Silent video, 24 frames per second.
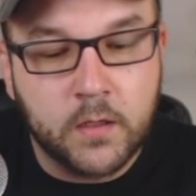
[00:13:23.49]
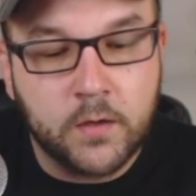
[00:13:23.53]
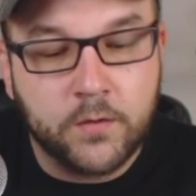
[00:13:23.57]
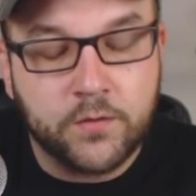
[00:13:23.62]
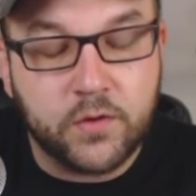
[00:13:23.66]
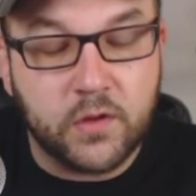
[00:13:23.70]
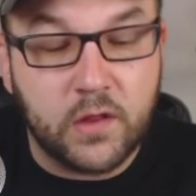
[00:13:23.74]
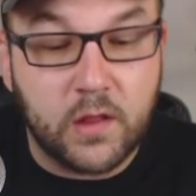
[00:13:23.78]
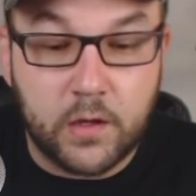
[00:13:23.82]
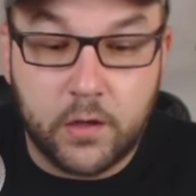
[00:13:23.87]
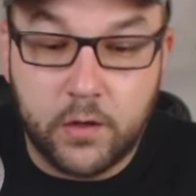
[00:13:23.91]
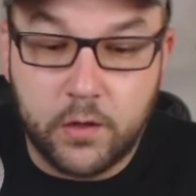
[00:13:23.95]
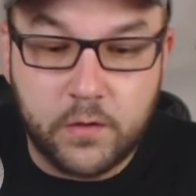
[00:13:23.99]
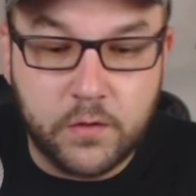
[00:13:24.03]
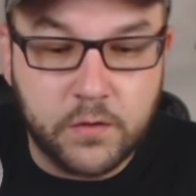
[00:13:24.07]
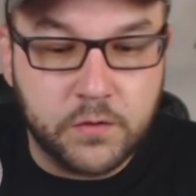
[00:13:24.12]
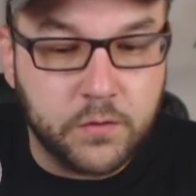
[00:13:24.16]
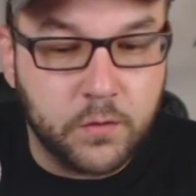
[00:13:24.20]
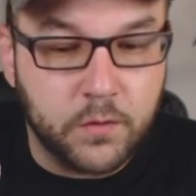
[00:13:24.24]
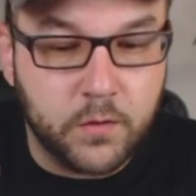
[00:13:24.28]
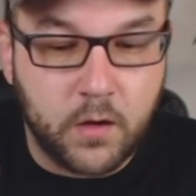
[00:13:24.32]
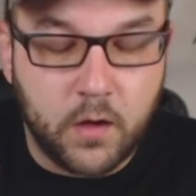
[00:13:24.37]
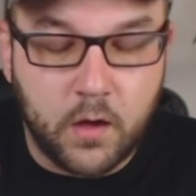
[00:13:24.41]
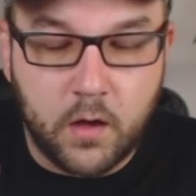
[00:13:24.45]
So they couldn't
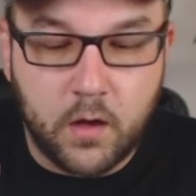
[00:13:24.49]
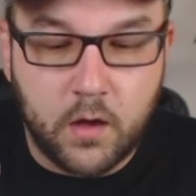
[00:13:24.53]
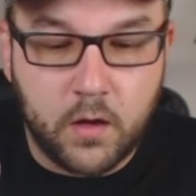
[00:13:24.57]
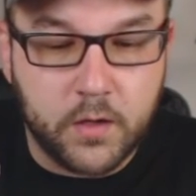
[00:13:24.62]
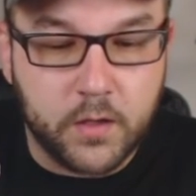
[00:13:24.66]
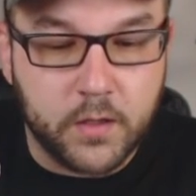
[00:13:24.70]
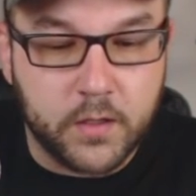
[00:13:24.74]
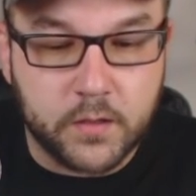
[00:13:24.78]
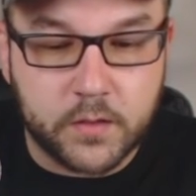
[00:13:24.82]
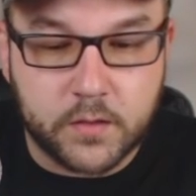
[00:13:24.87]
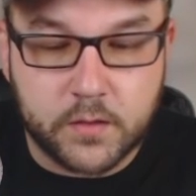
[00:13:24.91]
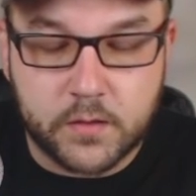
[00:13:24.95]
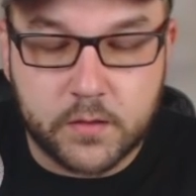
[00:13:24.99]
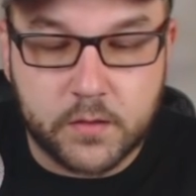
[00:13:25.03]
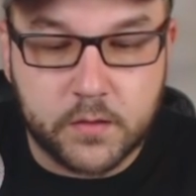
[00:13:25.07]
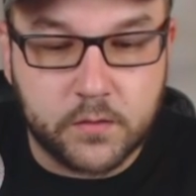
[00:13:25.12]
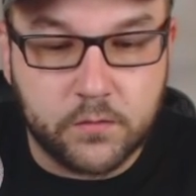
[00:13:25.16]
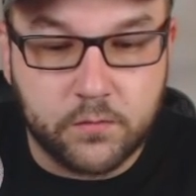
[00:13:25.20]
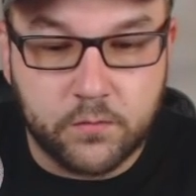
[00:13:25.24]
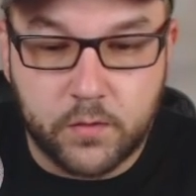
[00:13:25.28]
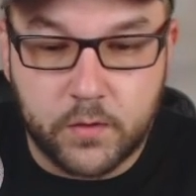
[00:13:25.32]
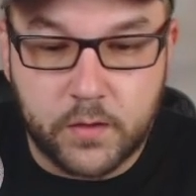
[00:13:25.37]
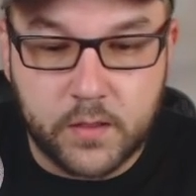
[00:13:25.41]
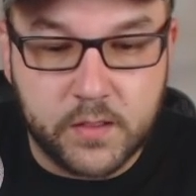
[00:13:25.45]
do an August
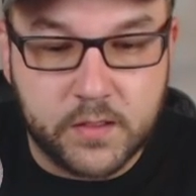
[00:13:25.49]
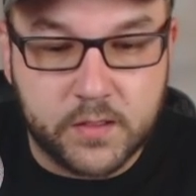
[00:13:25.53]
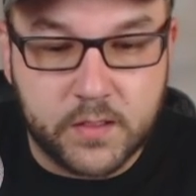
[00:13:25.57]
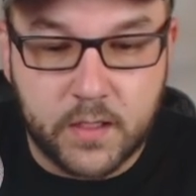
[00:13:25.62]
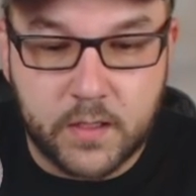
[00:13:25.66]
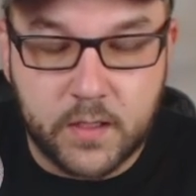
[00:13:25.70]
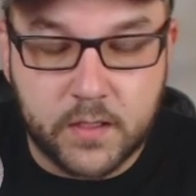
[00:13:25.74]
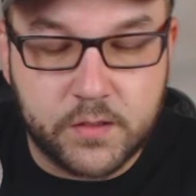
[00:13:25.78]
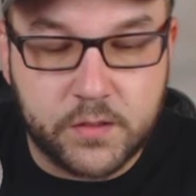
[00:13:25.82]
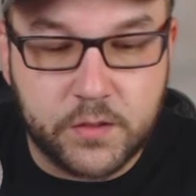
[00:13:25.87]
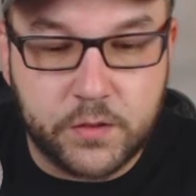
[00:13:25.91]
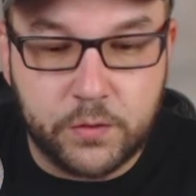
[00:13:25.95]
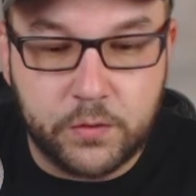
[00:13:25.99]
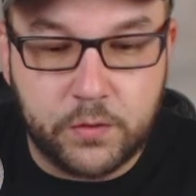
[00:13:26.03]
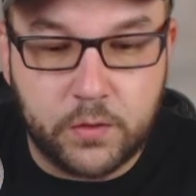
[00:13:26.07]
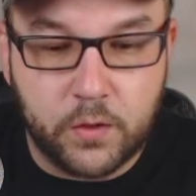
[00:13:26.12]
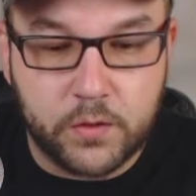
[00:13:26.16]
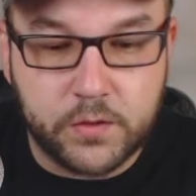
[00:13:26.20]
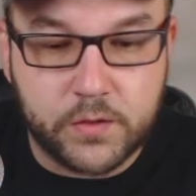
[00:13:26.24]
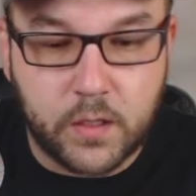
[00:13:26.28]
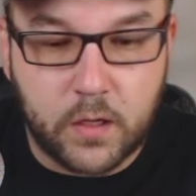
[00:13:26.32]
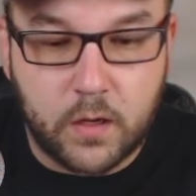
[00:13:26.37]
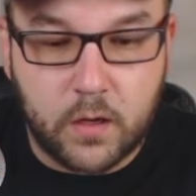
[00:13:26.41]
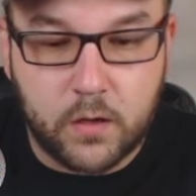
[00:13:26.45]
release date. That's too
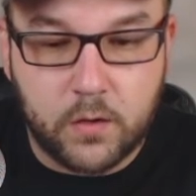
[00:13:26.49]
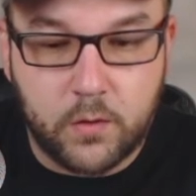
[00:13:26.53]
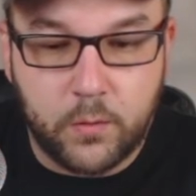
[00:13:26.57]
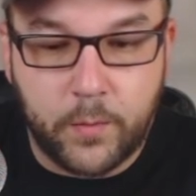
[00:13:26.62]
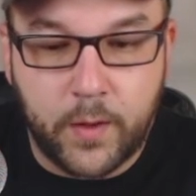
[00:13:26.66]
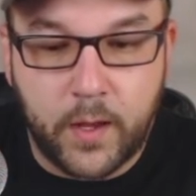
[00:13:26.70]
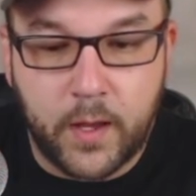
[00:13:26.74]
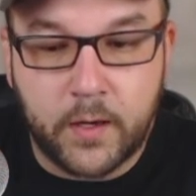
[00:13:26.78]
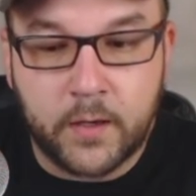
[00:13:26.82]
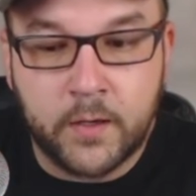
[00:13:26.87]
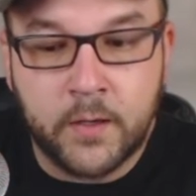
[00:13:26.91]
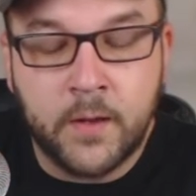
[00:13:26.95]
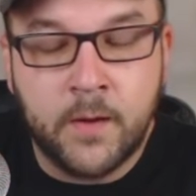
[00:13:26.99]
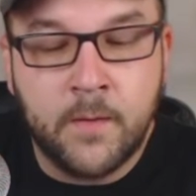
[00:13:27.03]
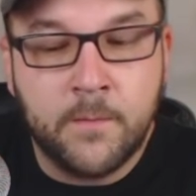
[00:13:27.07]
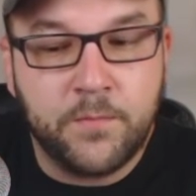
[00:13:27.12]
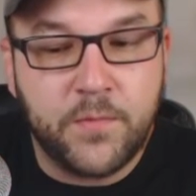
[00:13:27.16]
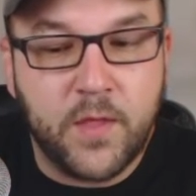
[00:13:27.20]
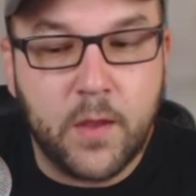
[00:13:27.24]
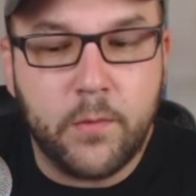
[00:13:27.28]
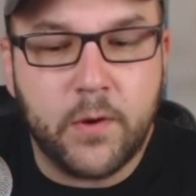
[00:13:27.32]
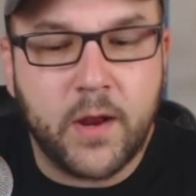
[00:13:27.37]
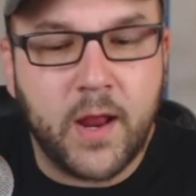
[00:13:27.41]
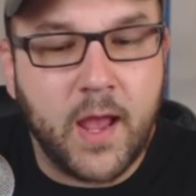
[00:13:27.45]
close to Aquaman.
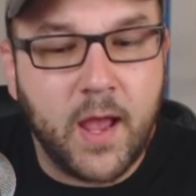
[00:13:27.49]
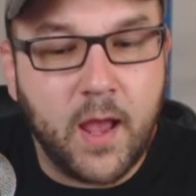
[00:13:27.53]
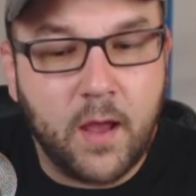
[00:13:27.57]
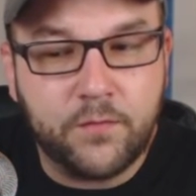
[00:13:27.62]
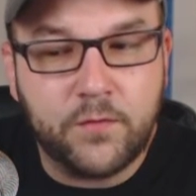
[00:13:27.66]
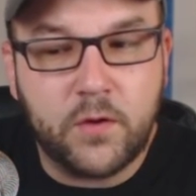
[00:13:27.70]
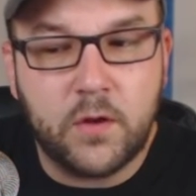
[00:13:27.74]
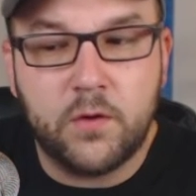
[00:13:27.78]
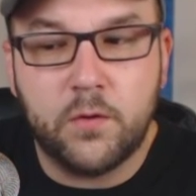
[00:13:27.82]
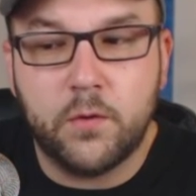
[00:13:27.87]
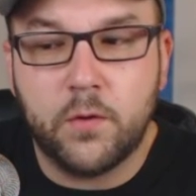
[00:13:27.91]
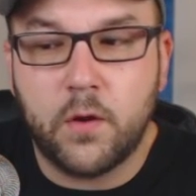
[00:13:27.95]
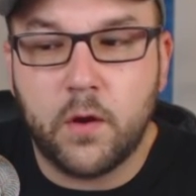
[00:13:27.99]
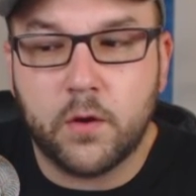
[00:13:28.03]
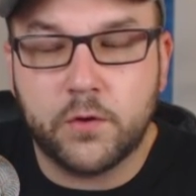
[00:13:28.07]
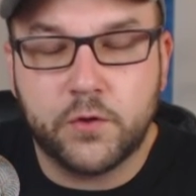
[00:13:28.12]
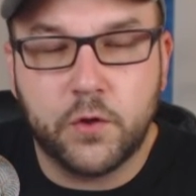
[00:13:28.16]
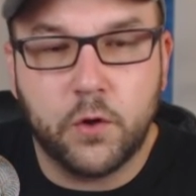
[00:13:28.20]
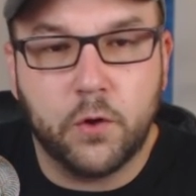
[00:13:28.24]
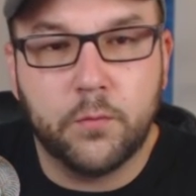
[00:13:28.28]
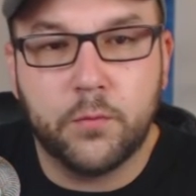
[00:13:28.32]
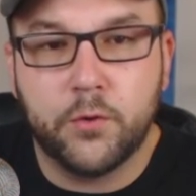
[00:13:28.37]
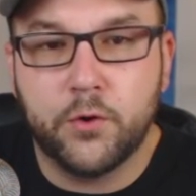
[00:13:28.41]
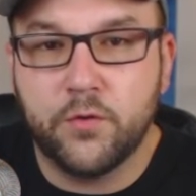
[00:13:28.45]
They would have to do an
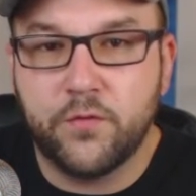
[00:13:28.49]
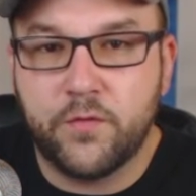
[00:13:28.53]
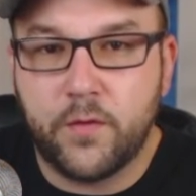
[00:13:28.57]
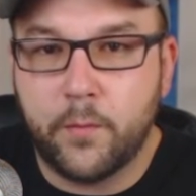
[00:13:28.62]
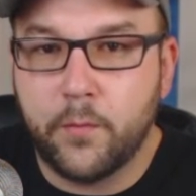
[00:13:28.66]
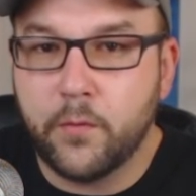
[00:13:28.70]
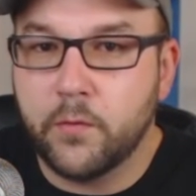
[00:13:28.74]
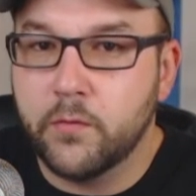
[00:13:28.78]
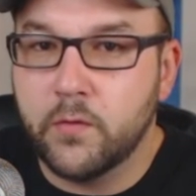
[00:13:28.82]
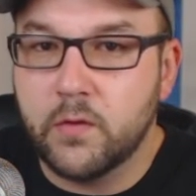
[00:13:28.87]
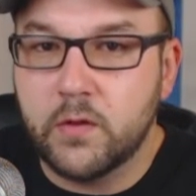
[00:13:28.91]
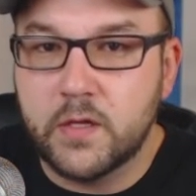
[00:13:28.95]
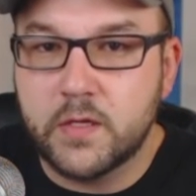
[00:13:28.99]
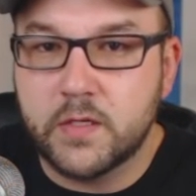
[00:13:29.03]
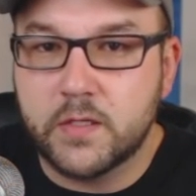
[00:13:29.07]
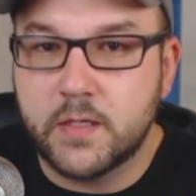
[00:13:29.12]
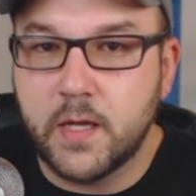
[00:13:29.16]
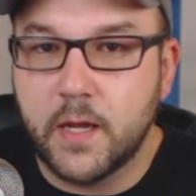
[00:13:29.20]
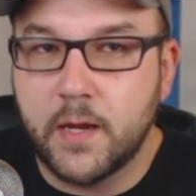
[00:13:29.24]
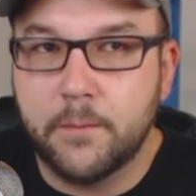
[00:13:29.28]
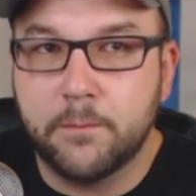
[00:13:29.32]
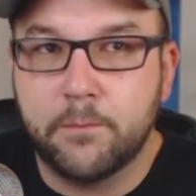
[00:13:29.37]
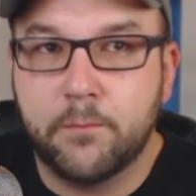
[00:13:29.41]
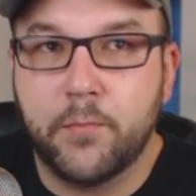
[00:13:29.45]
October, November release
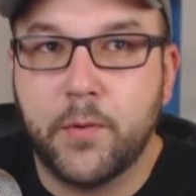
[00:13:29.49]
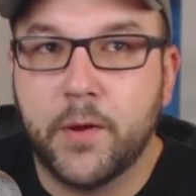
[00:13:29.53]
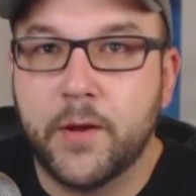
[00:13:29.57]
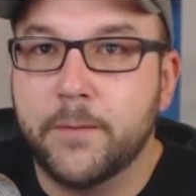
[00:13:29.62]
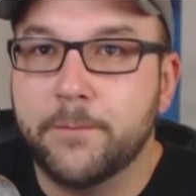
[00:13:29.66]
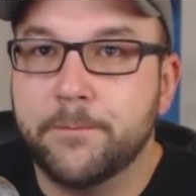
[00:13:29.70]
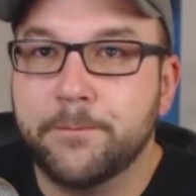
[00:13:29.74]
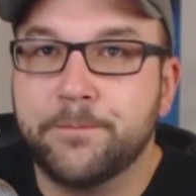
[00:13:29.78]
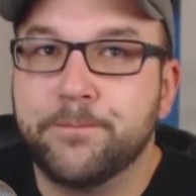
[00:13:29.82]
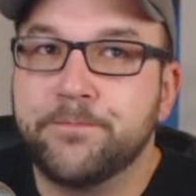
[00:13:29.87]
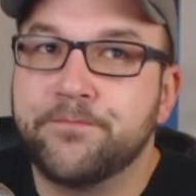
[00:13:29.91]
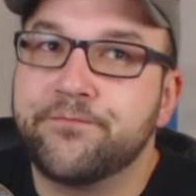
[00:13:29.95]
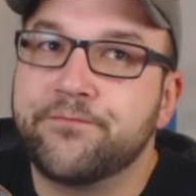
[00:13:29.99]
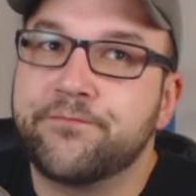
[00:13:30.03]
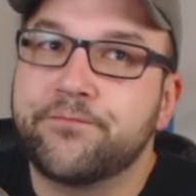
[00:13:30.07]
date. But